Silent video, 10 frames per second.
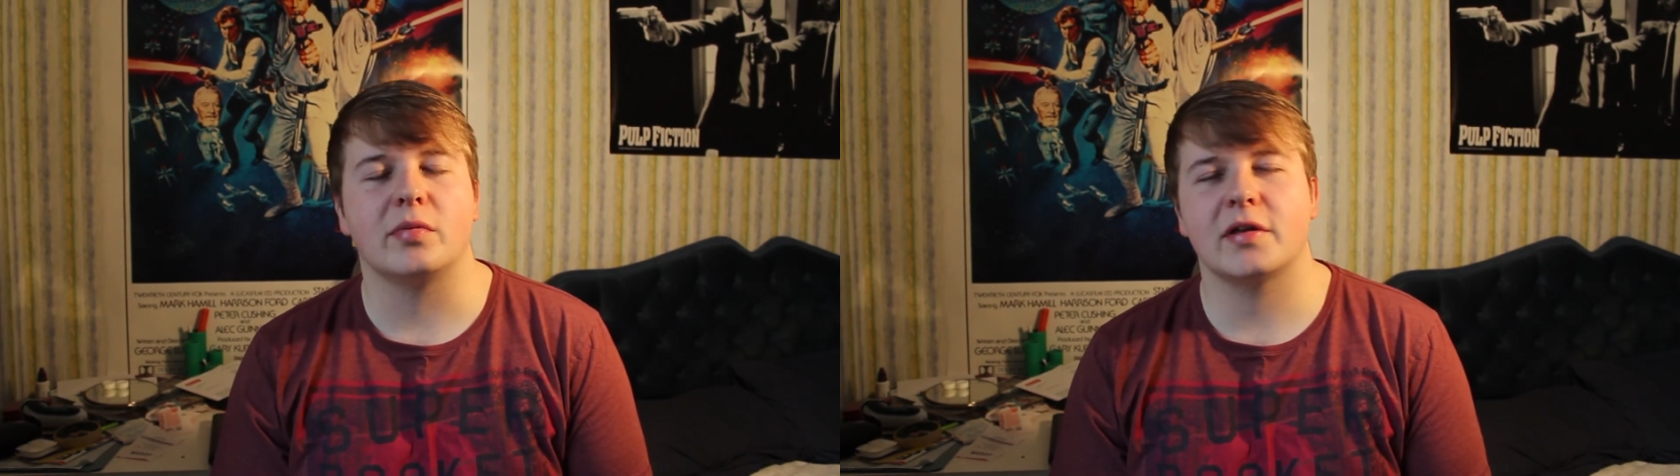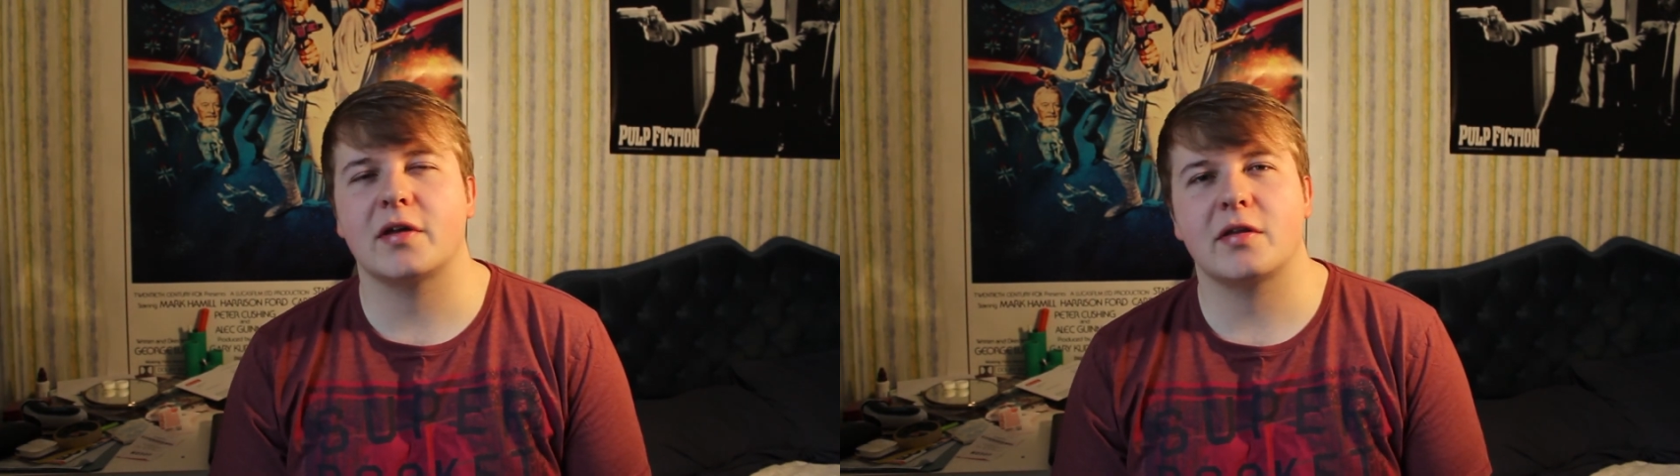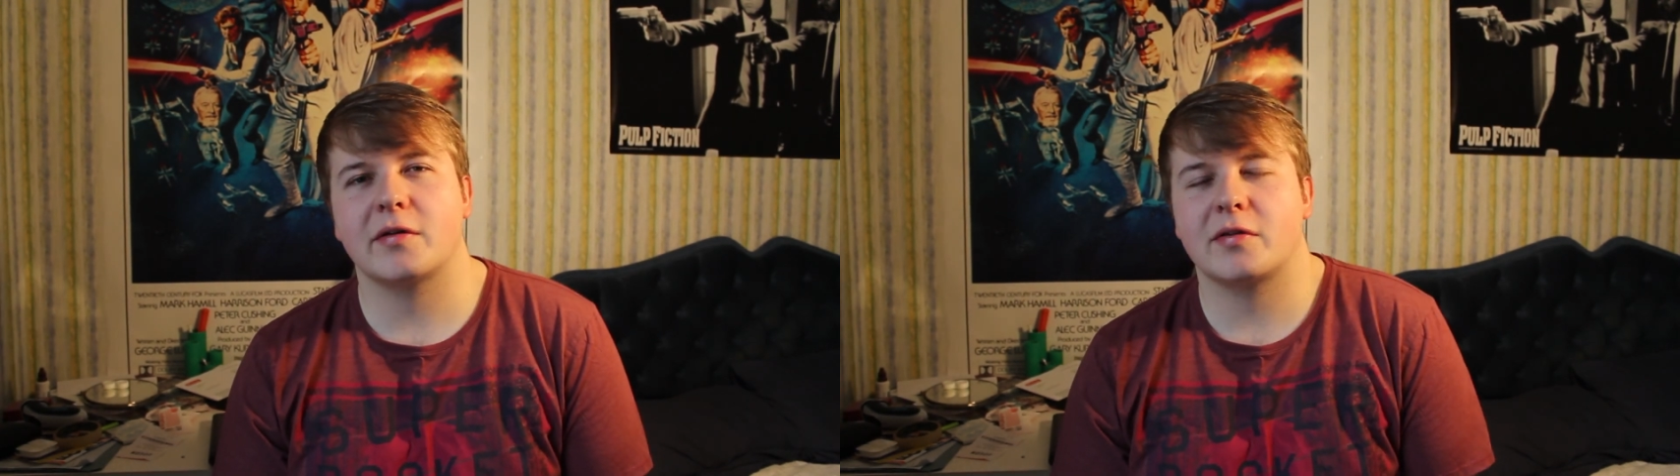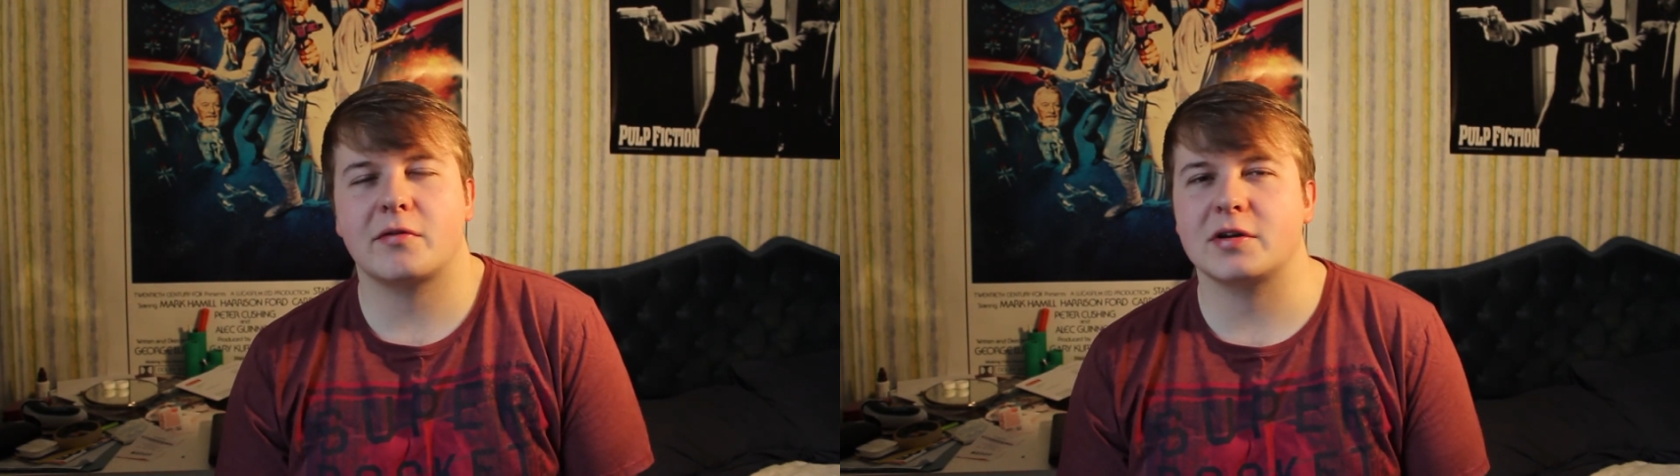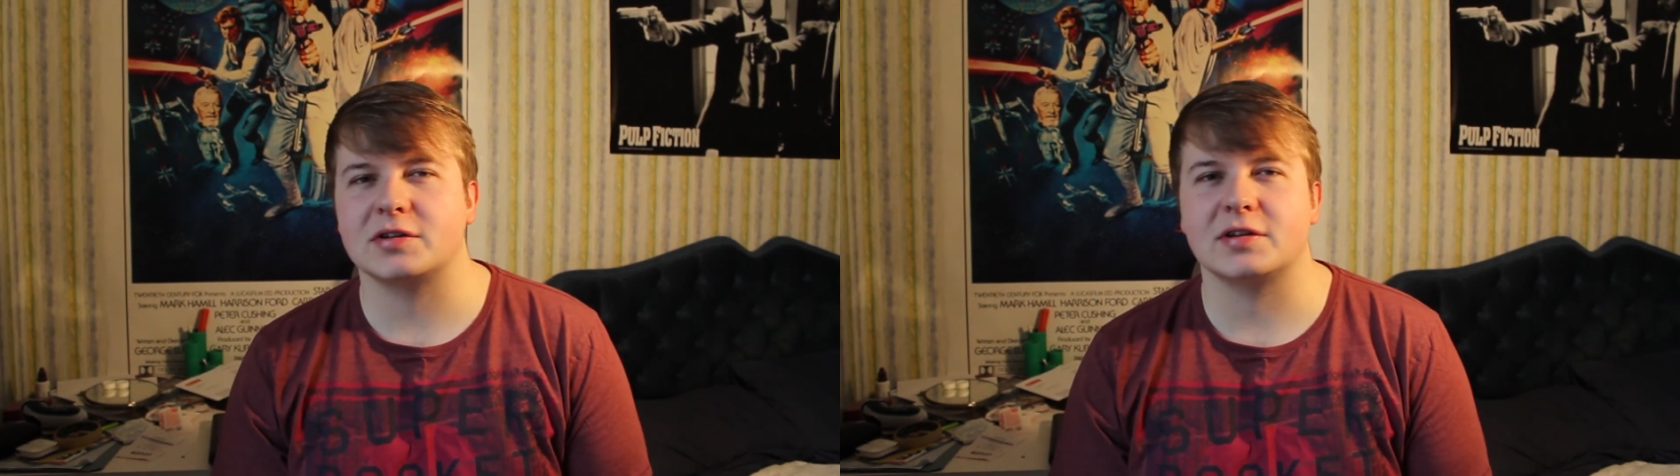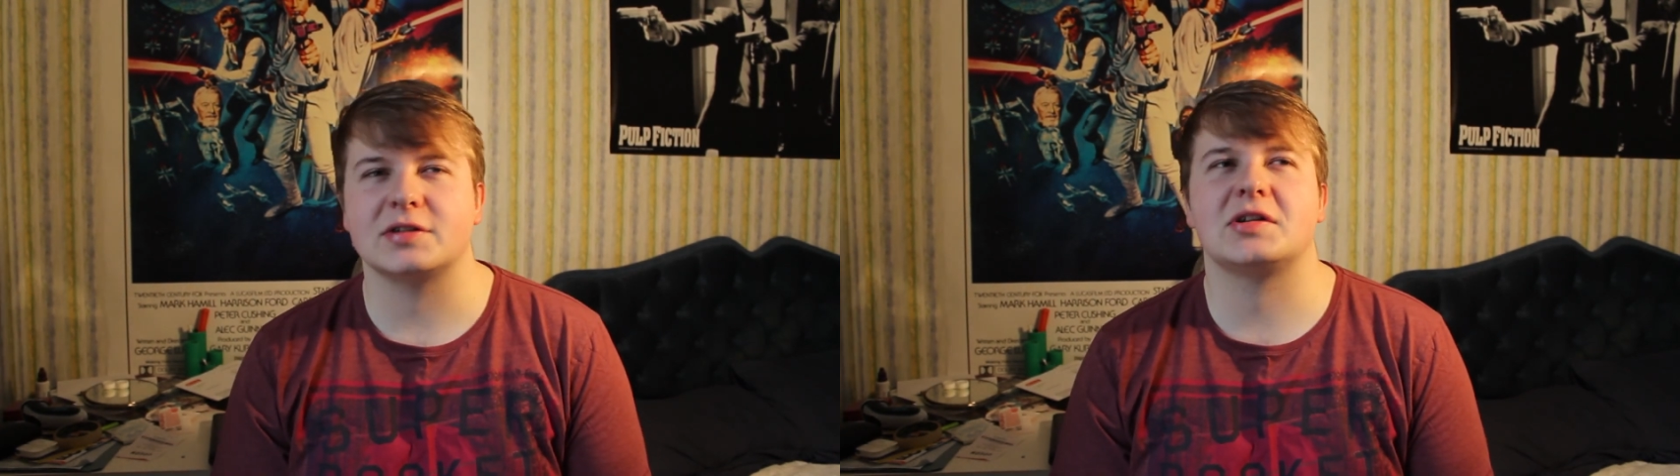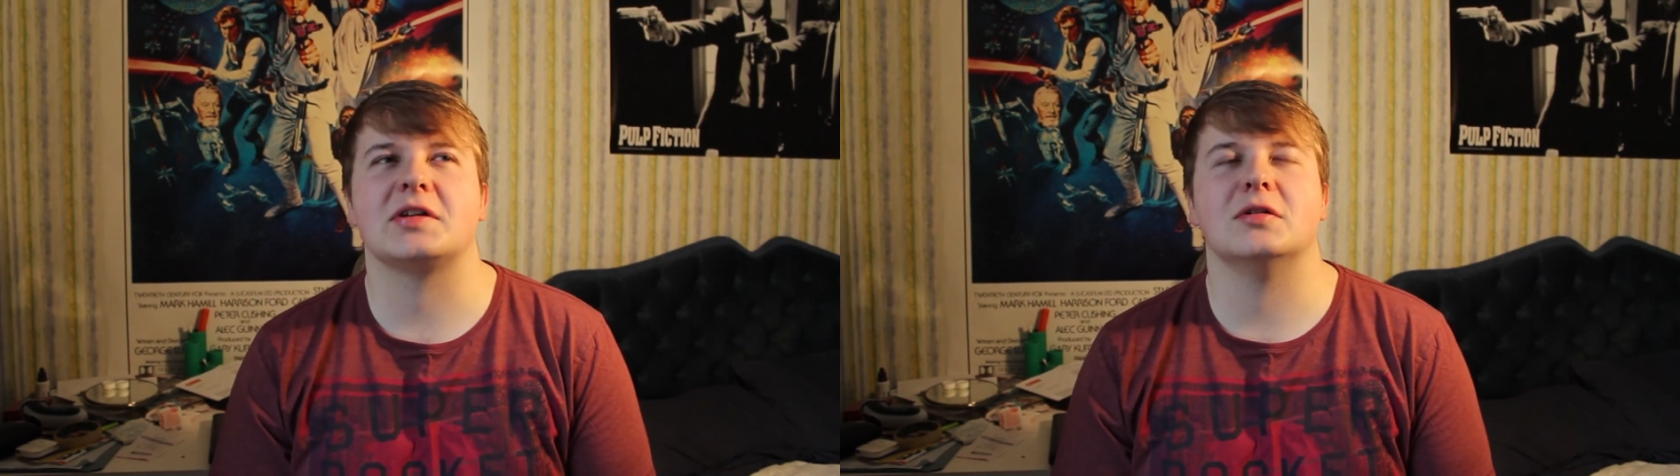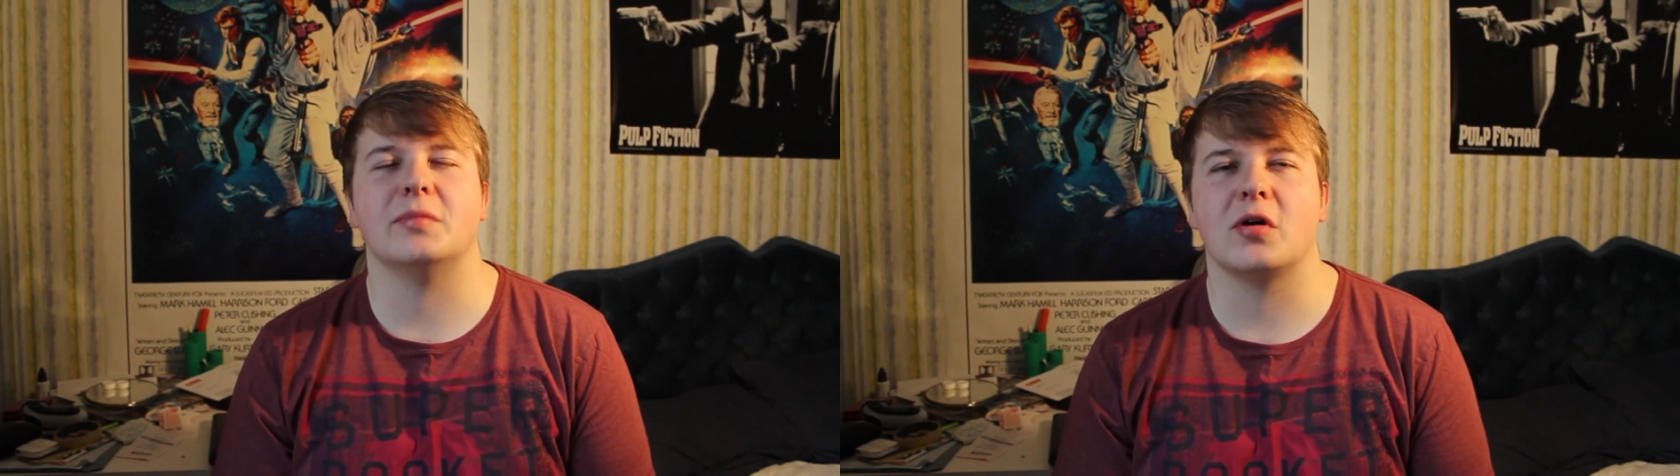There, there, there isn't a
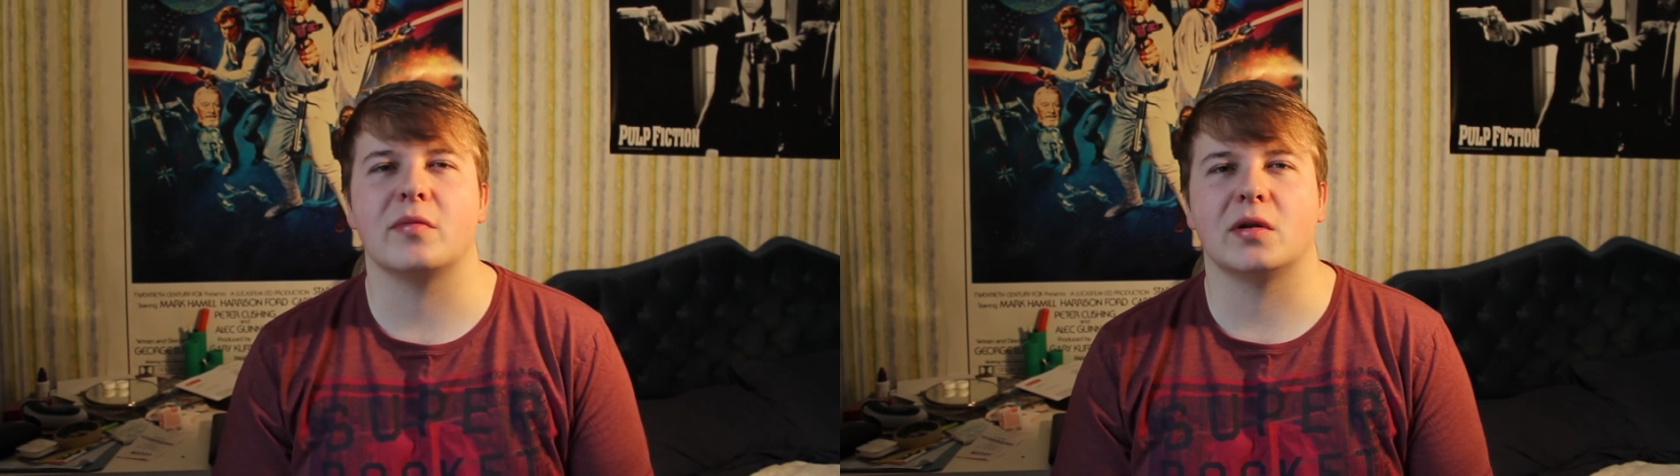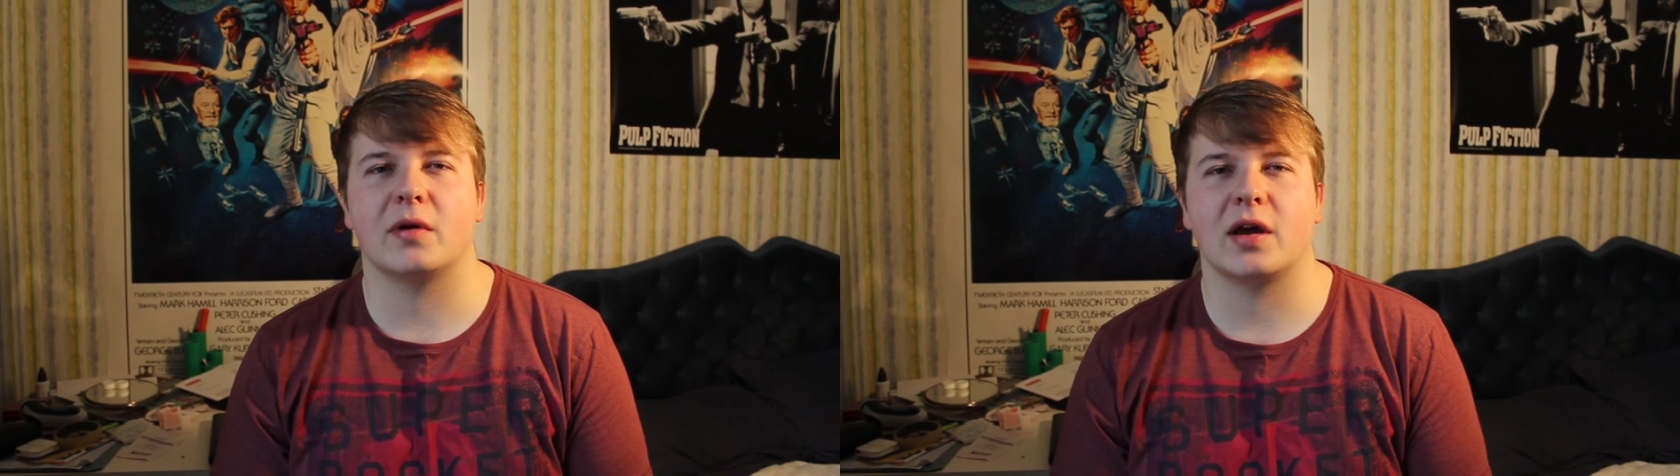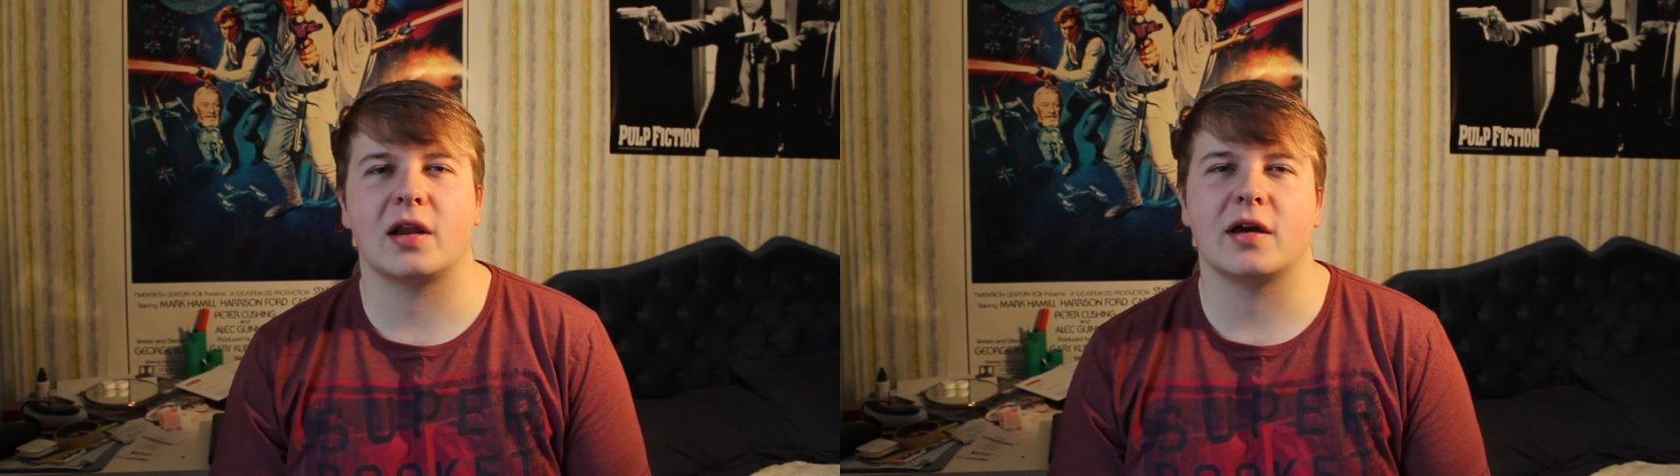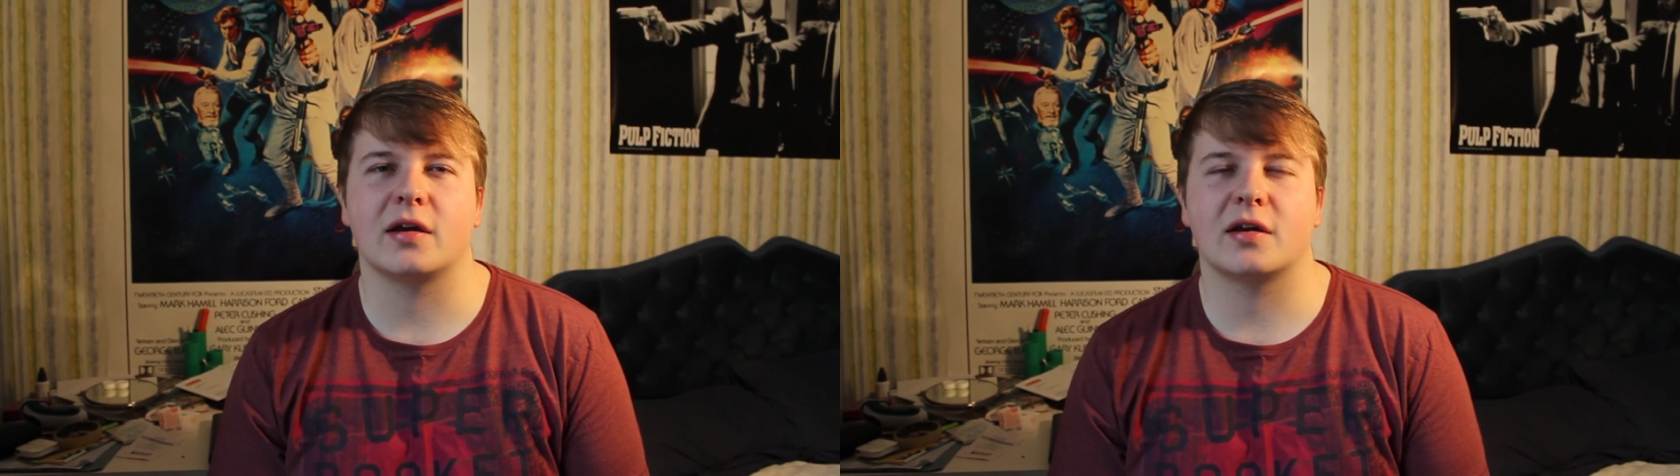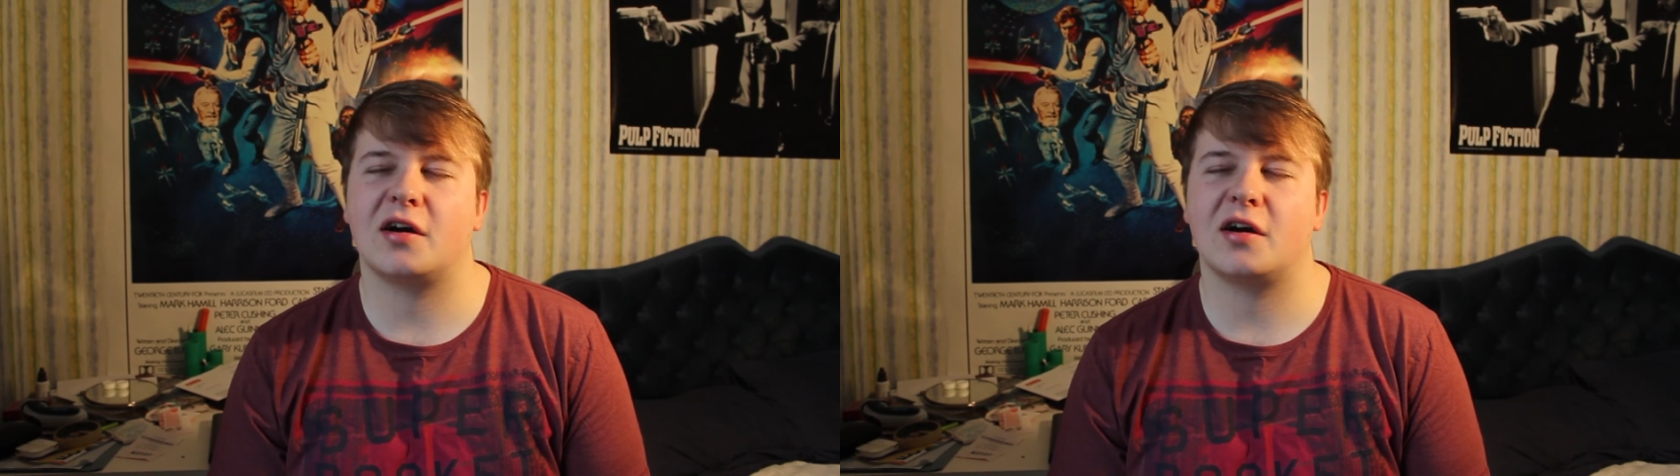single moment where you're like,